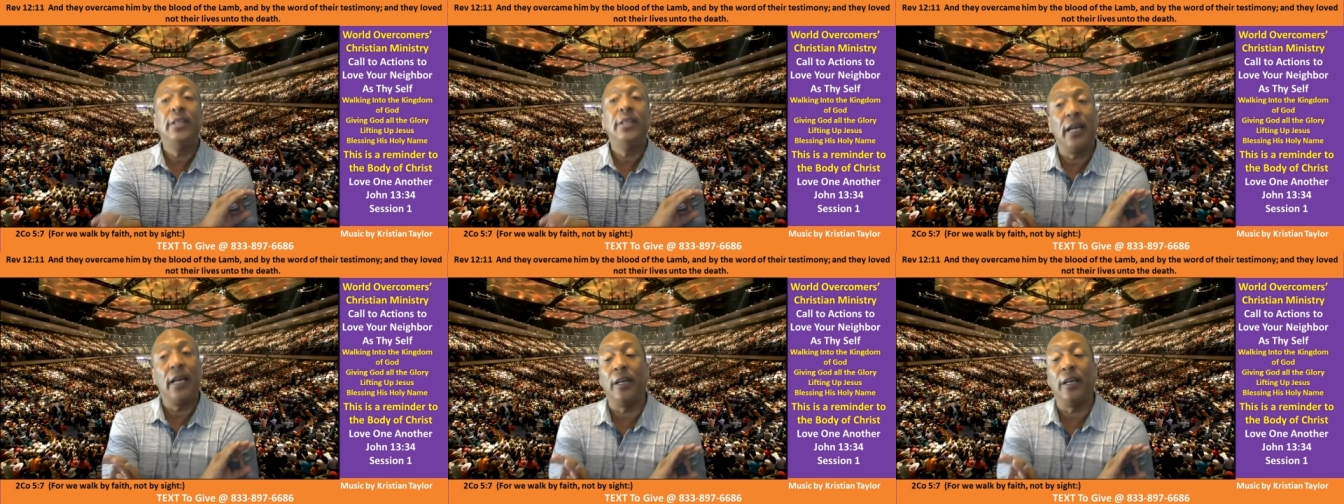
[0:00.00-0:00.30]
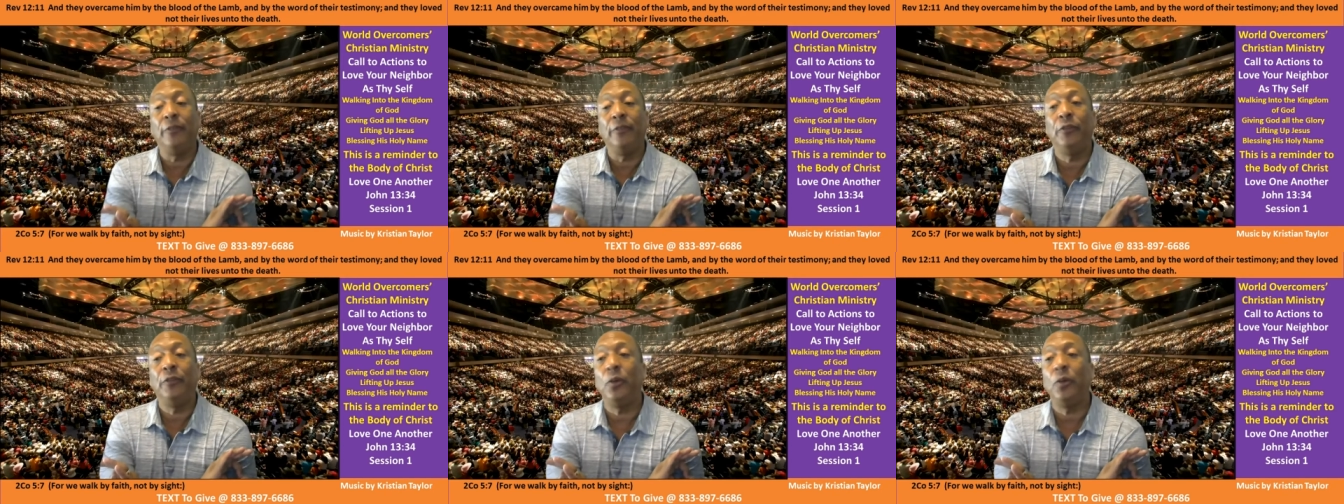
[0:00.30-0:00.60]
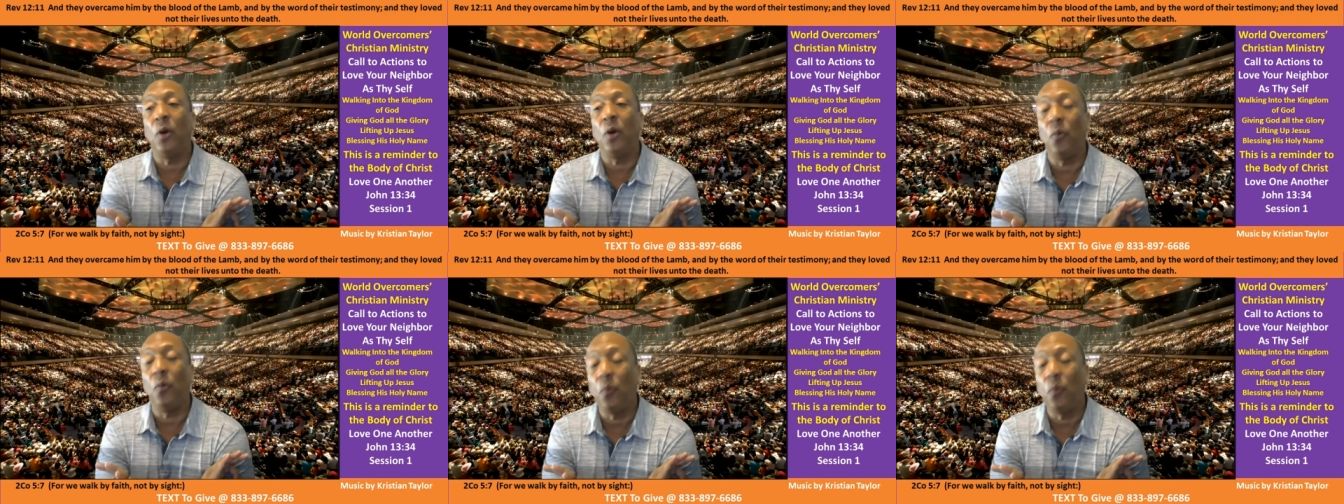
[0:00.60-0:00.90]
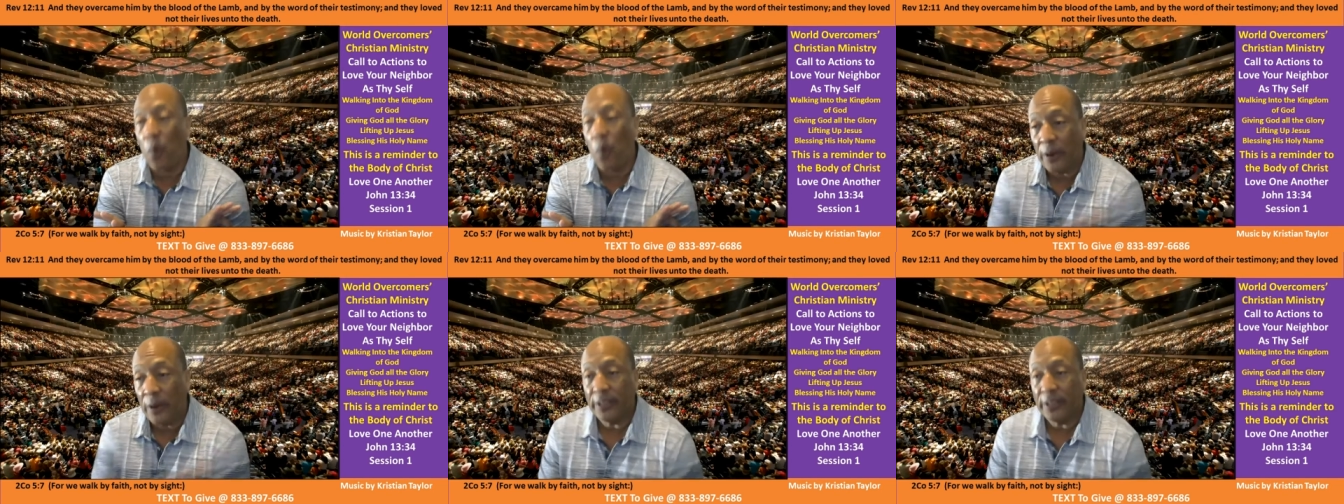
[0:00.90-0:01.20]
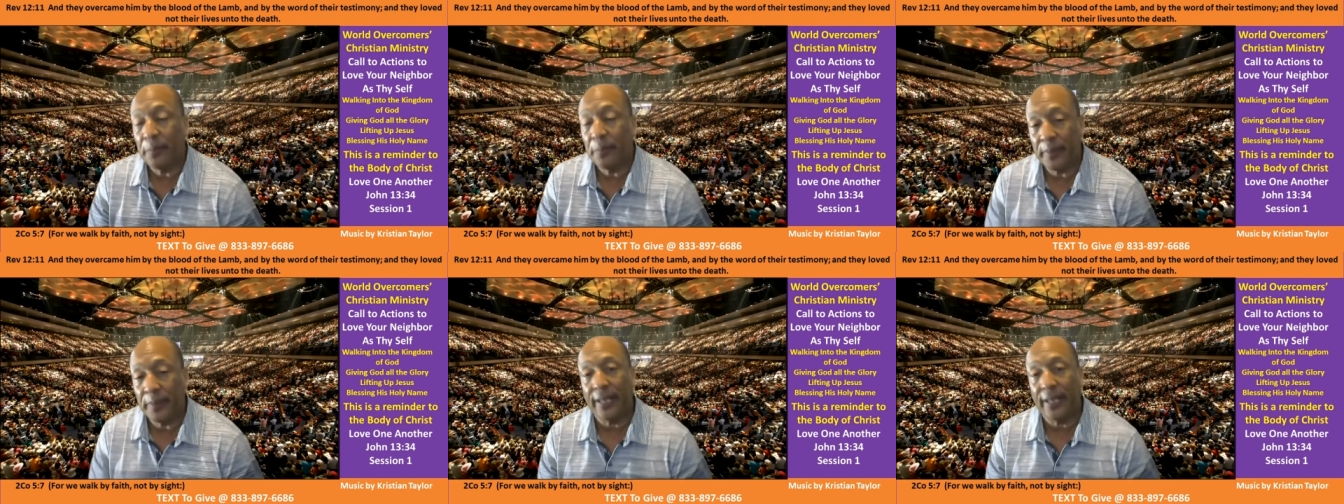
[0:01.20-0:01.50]
now if you don't
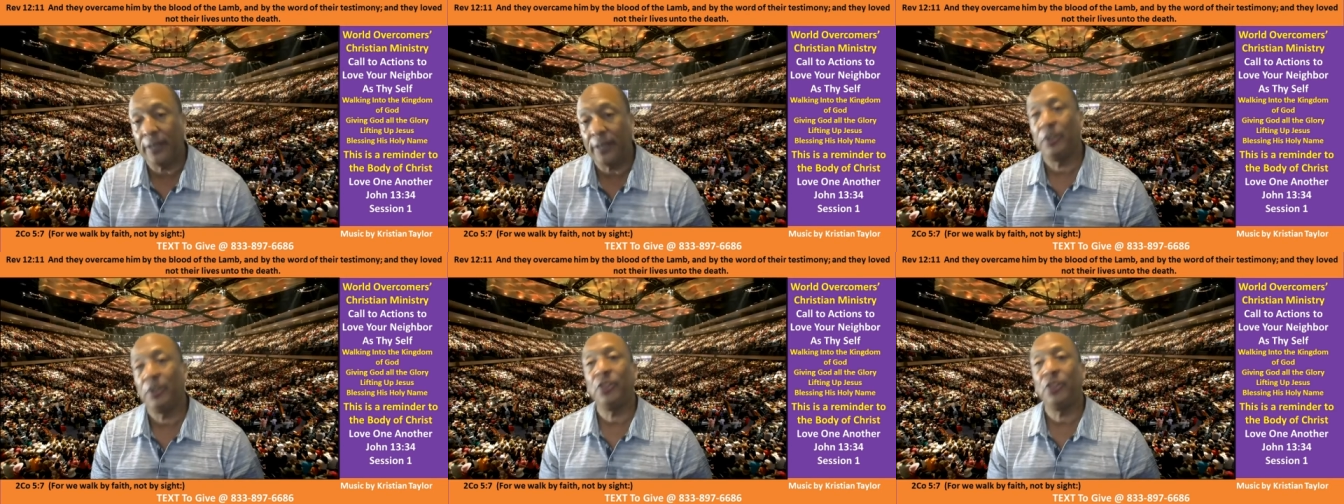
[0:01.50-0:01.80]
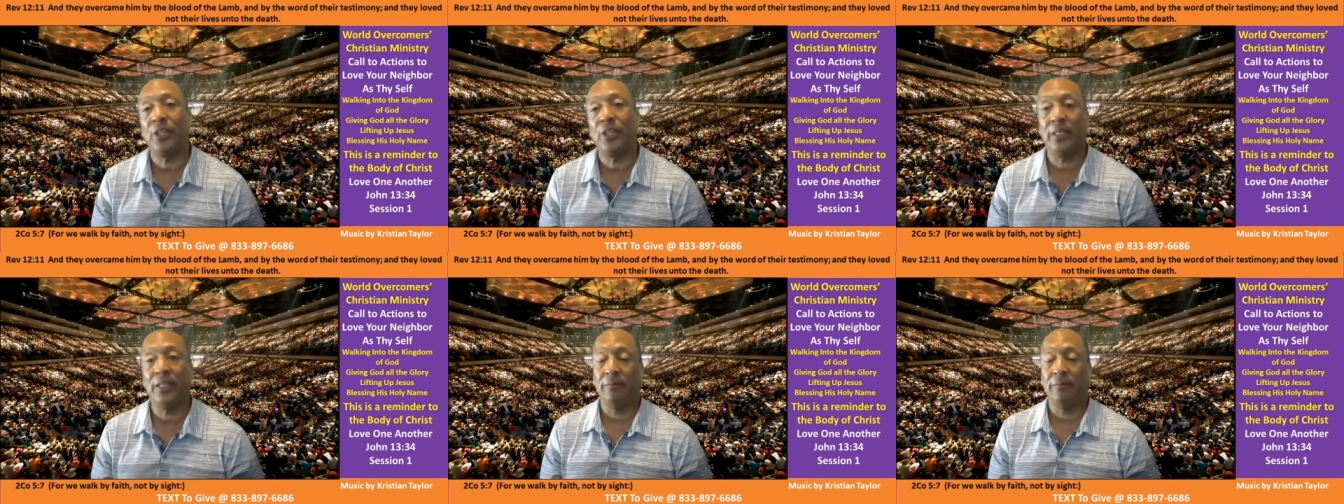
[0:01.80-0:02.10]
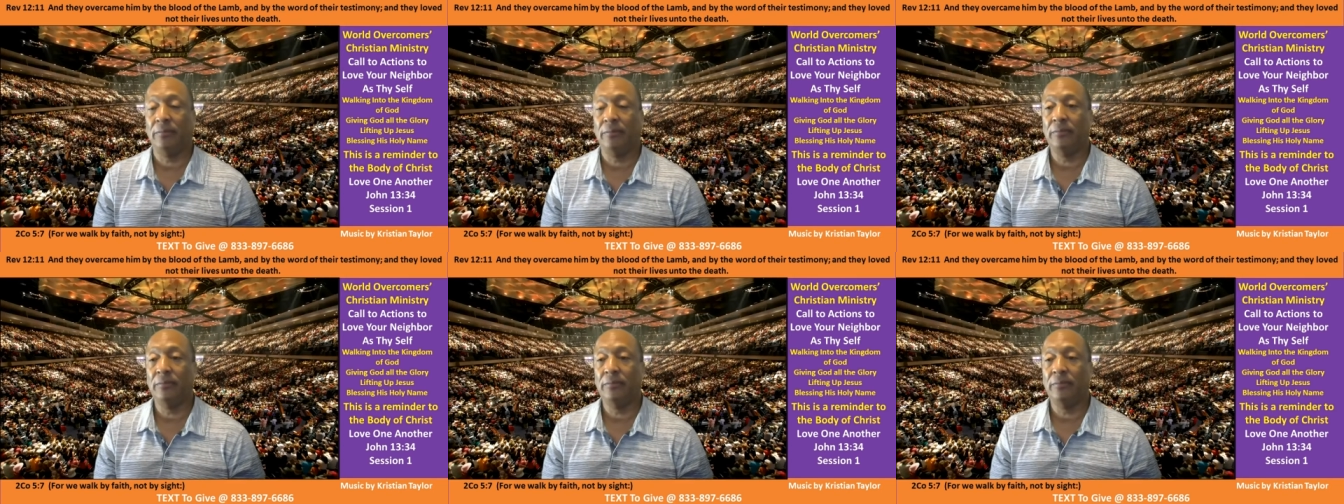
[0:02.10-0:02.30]
want to be a Christian,